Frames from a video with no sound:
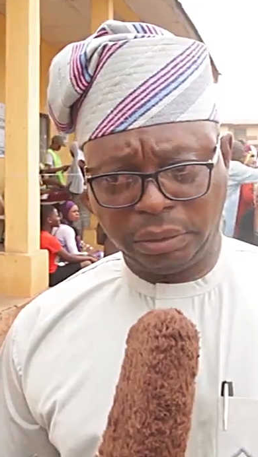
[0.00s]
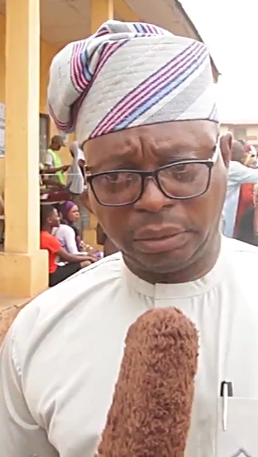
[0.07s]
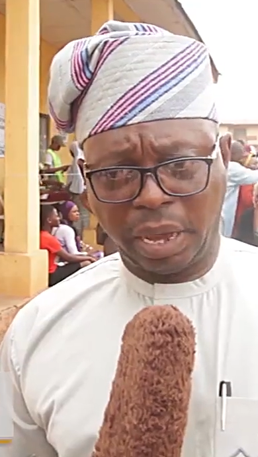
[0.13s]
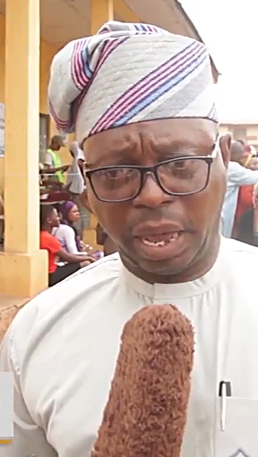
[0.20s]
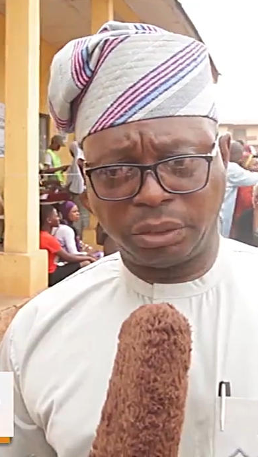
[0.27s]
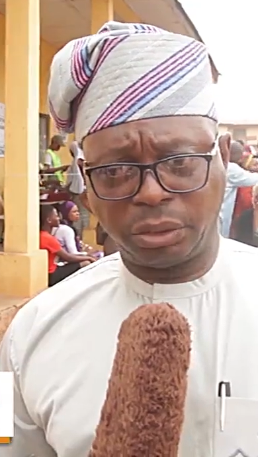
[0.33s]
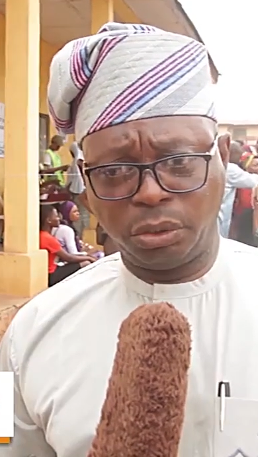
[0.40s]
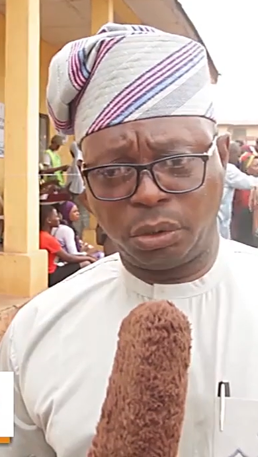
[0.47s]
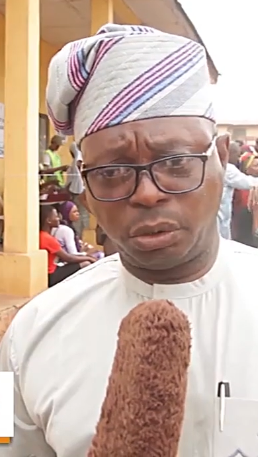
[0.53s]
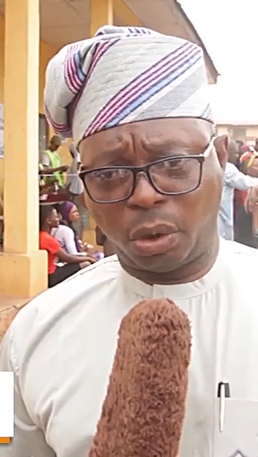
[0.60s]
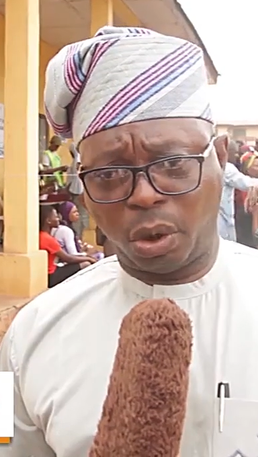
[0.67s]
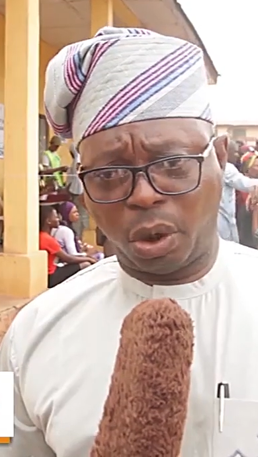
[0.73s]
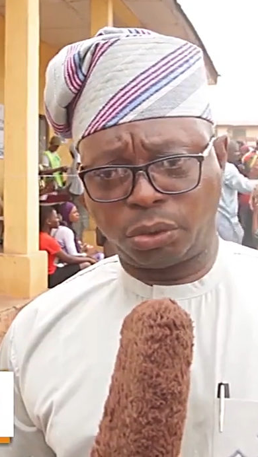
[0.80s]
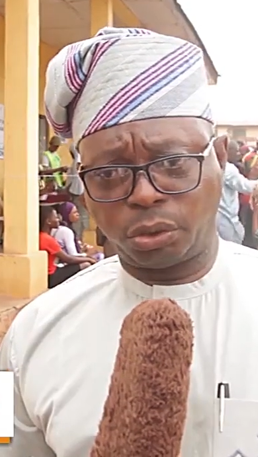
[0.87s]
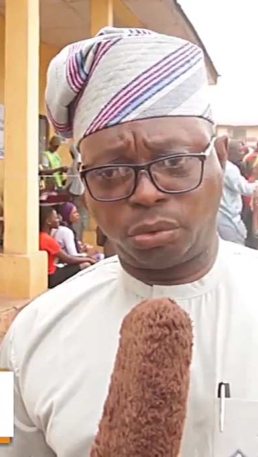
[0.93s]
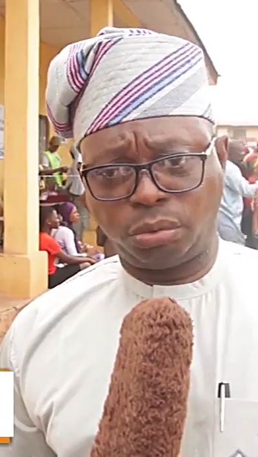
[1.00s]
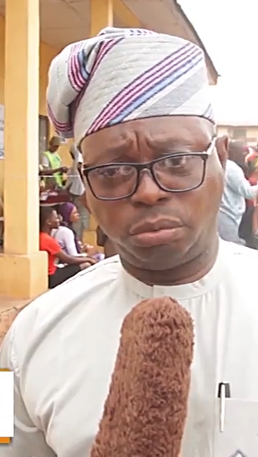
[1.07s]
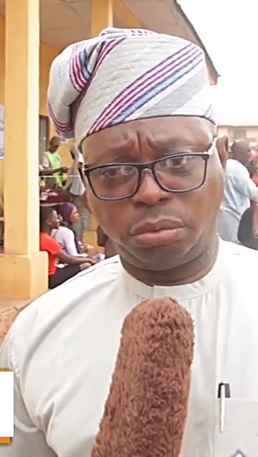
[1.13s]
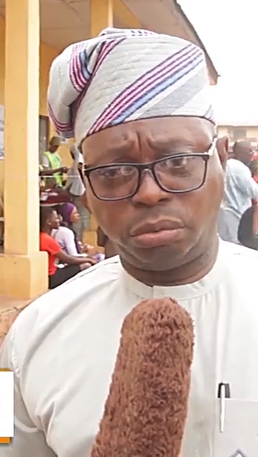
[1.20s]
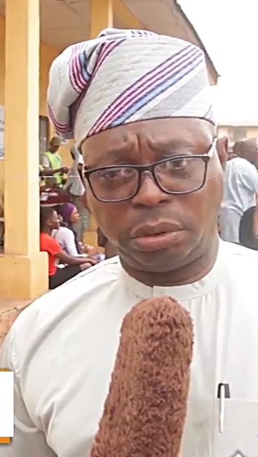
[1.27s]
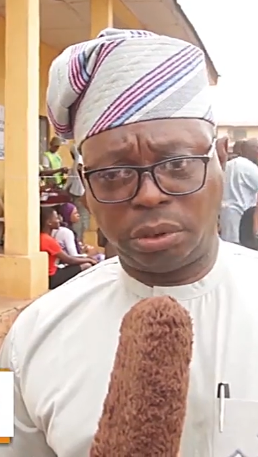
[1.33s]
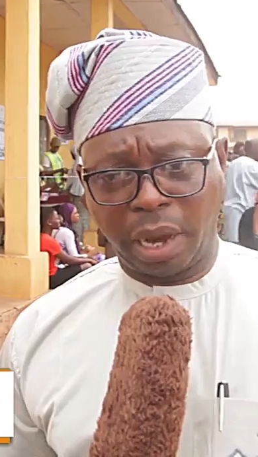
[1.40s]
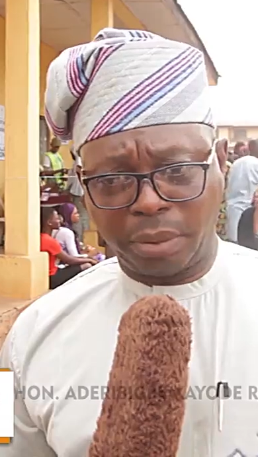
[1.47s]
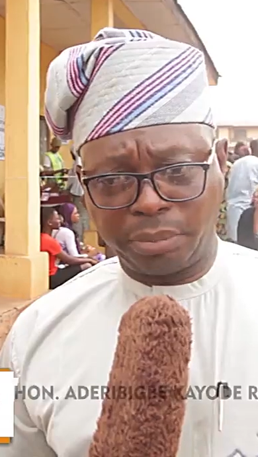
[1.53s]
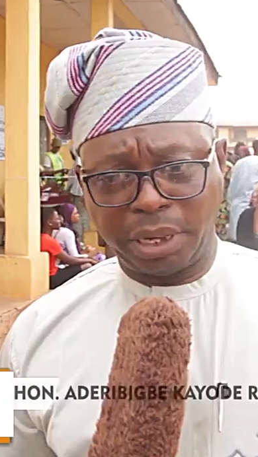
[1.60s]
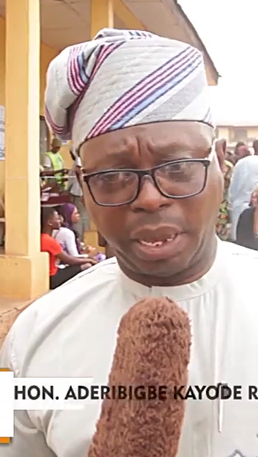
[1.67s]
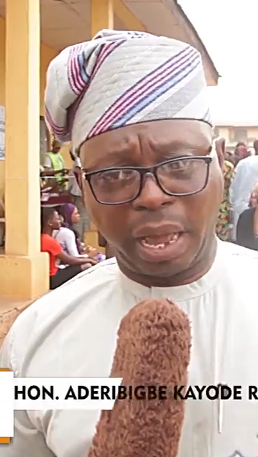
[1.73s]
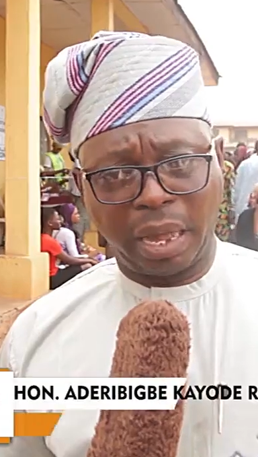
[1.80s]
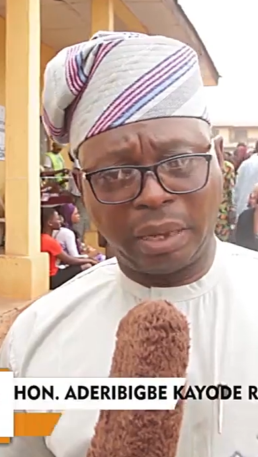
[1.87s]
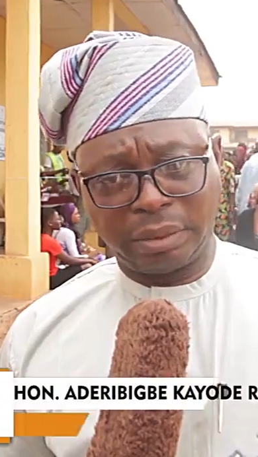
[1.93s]
there's no cause to doubt
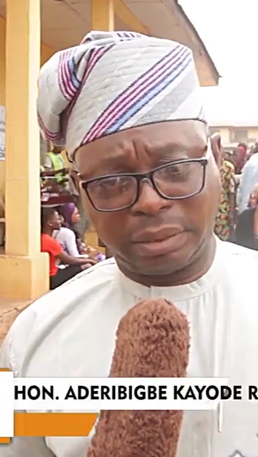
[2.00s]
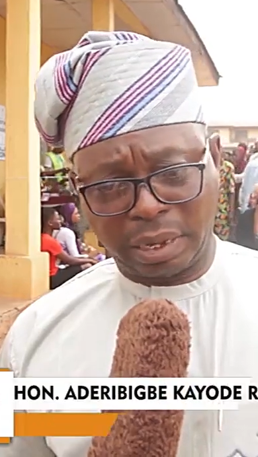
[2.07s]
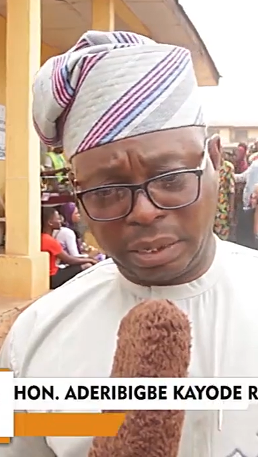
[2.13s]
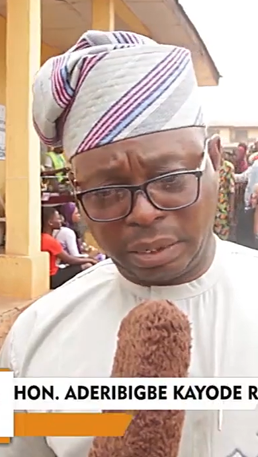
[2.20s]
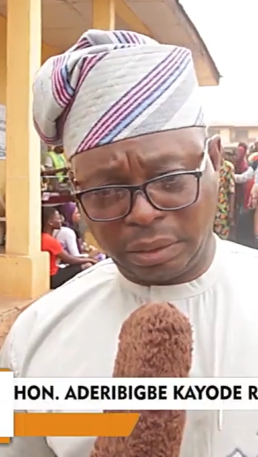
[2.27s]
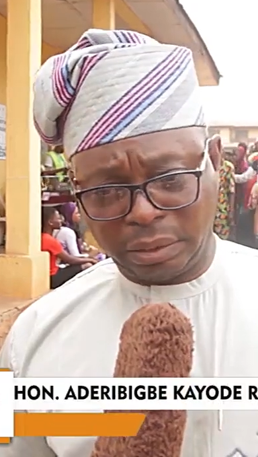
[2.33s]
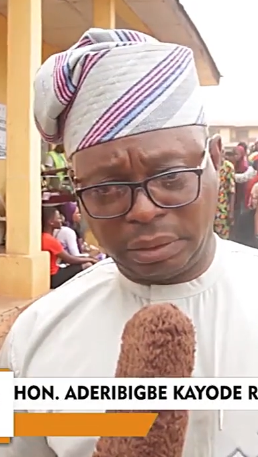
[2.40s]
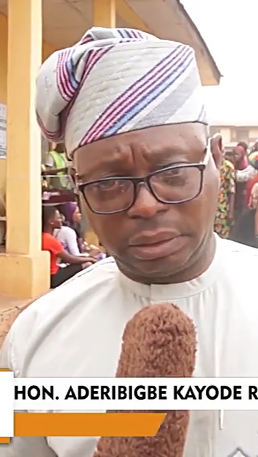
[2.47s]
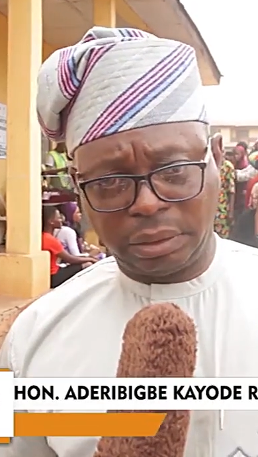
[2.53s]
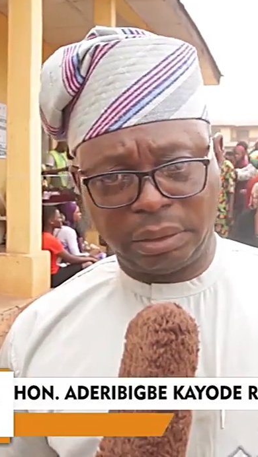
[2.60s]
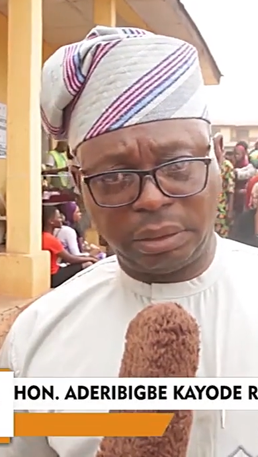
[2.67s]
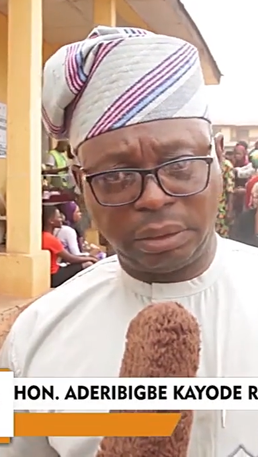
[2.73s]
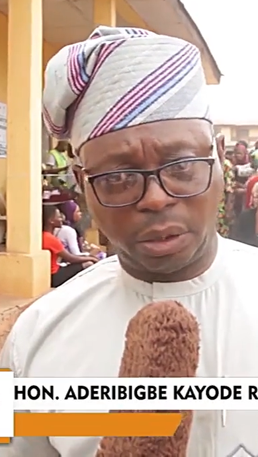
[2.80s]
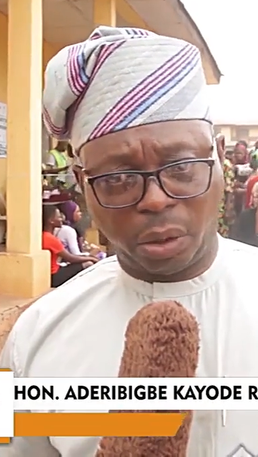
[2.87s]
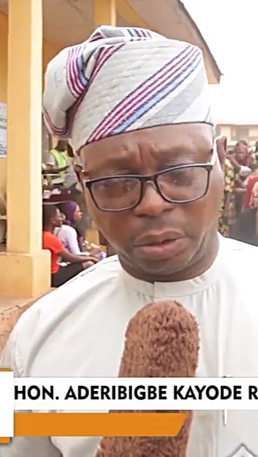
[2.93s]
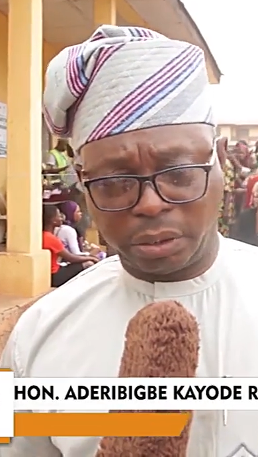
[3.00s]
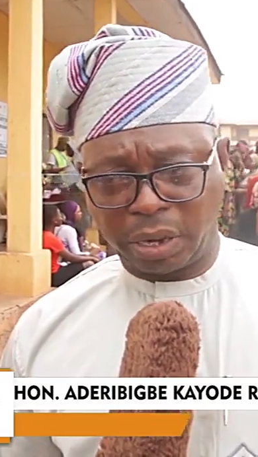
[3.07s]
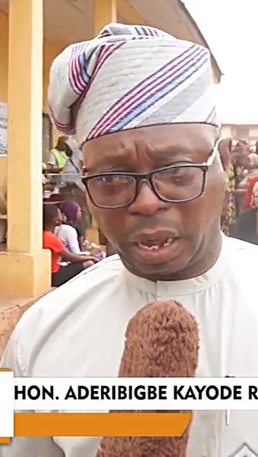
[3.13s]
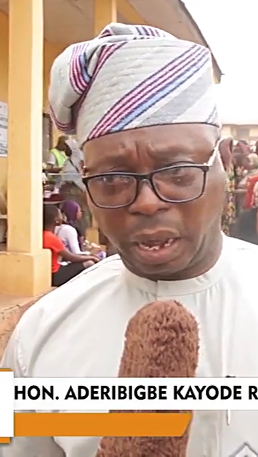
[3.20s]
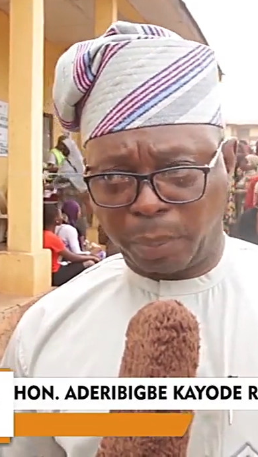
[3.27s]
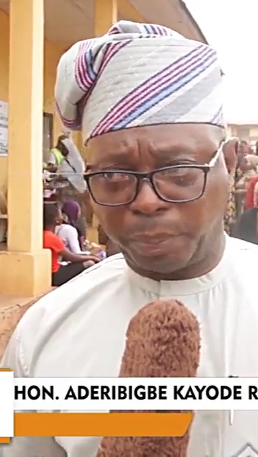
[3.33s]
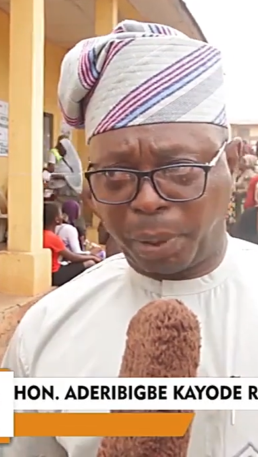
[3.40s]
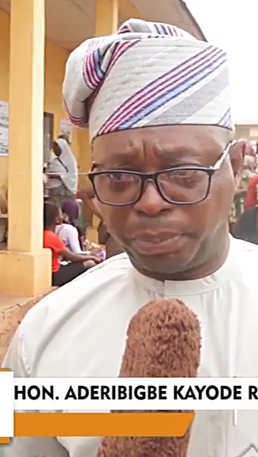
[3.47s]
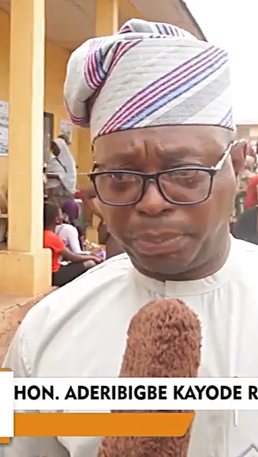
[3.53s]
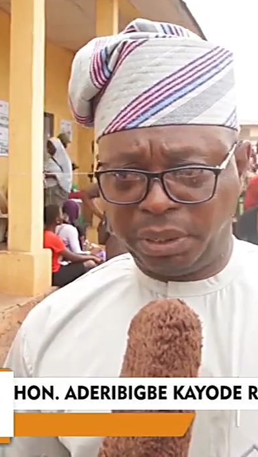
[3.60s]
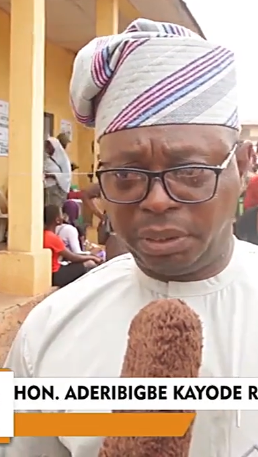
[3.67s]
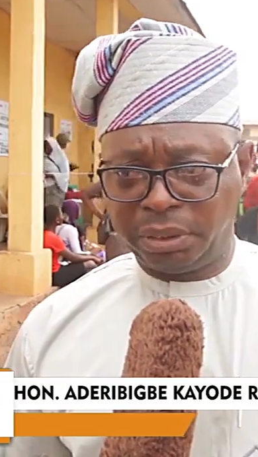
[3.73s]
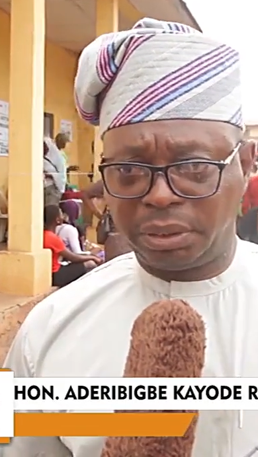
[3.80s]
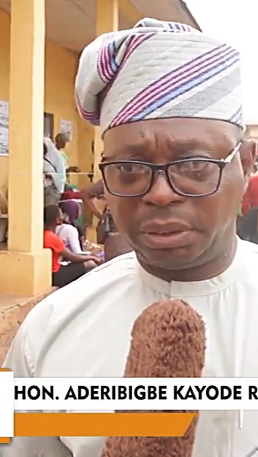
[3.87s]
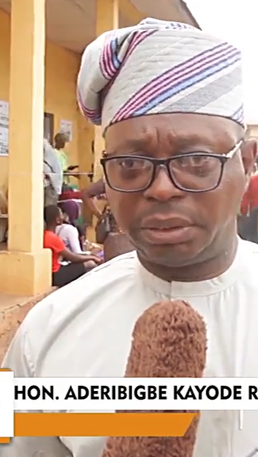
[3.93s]
their integrity or their
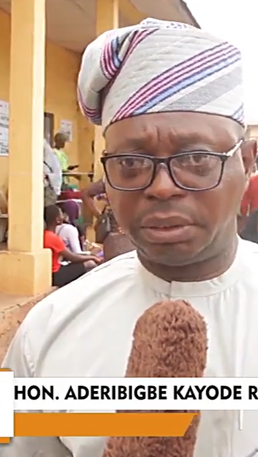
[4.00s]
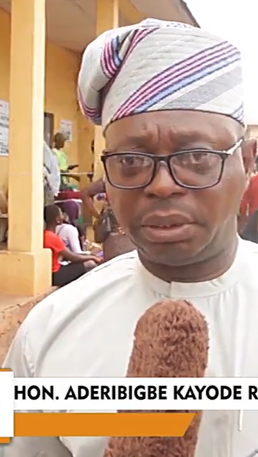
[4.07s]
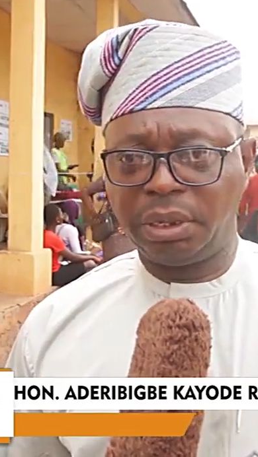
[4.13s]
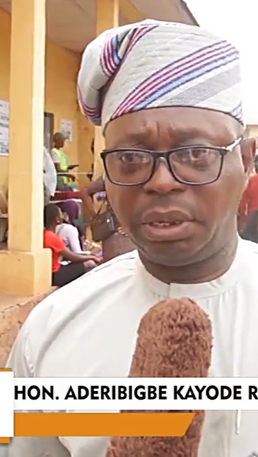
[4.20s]
capability.